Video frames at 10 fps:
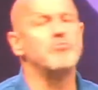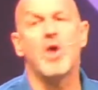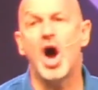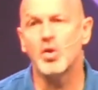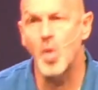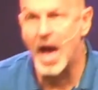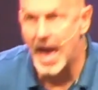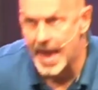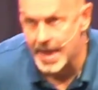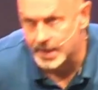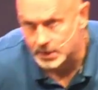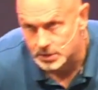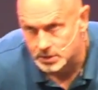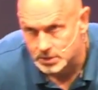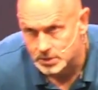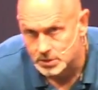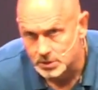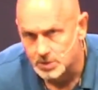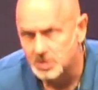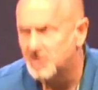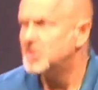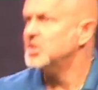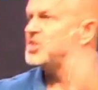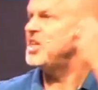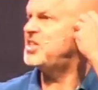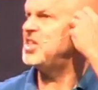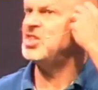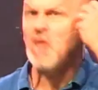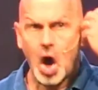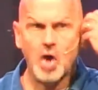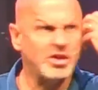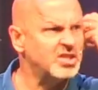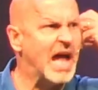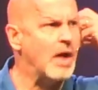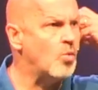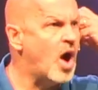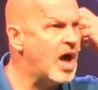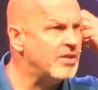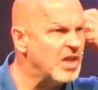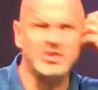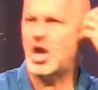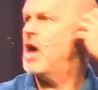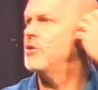the wrong way. She says, no, there's not one, there's